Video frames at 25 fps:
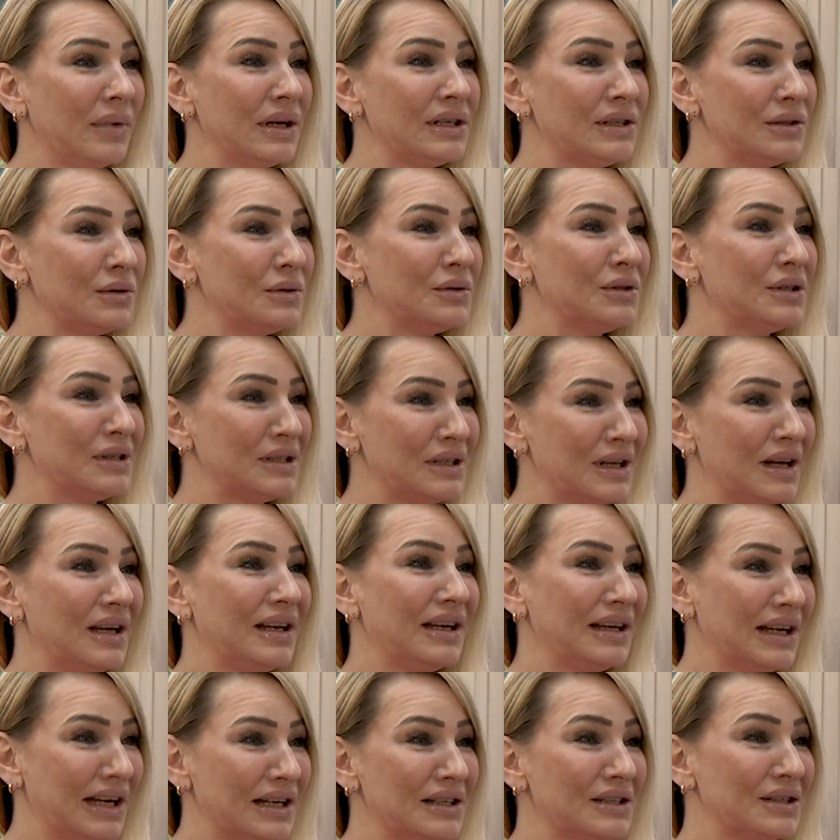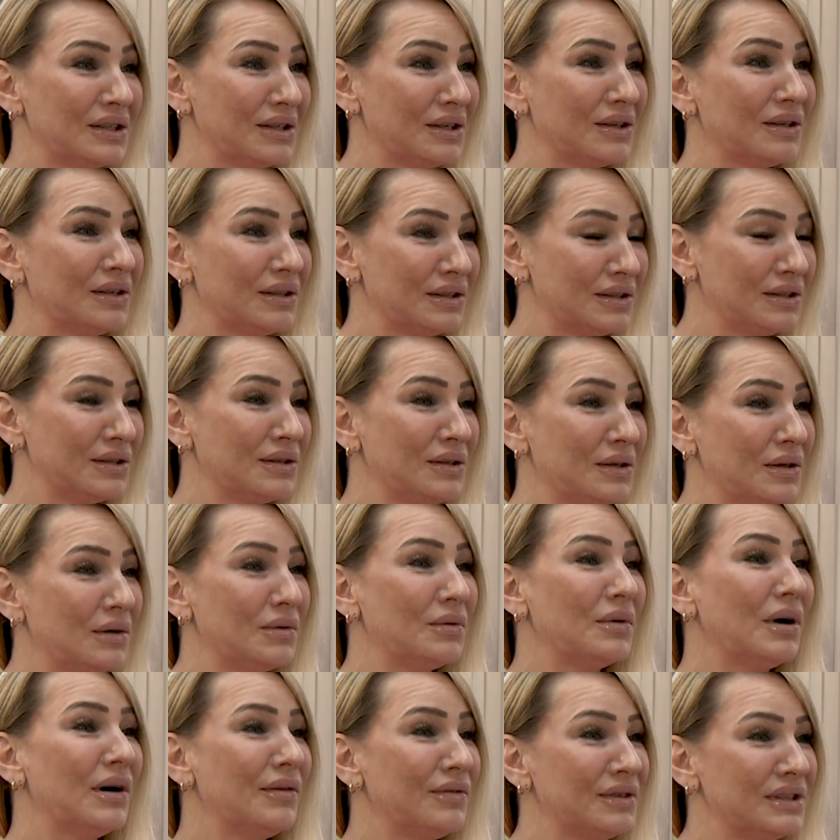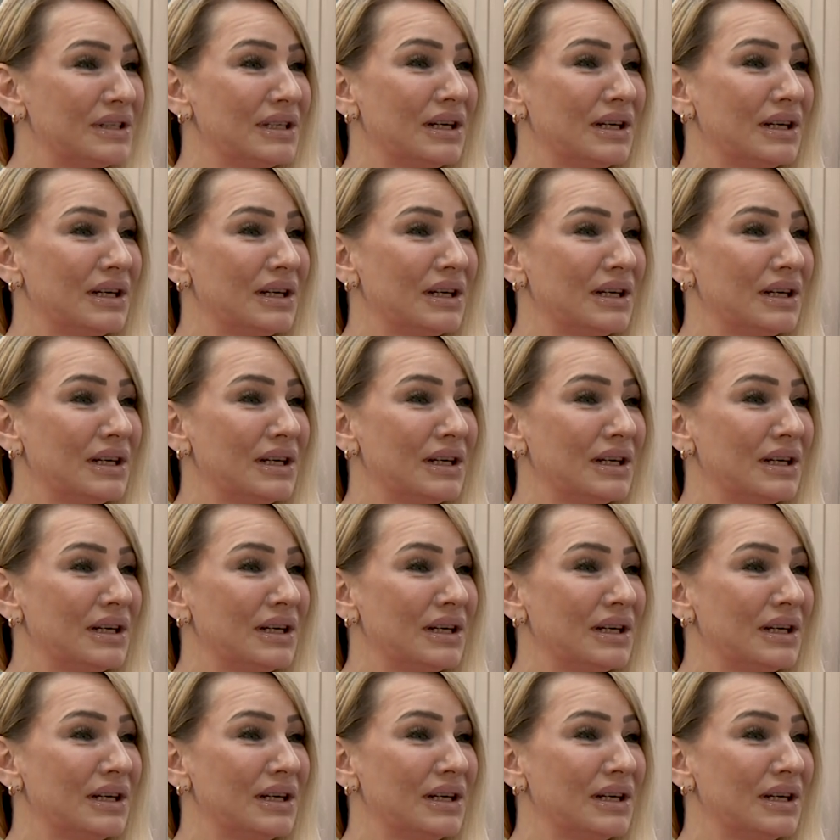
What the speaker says: My daughter's learning how to cook at school. Obviously,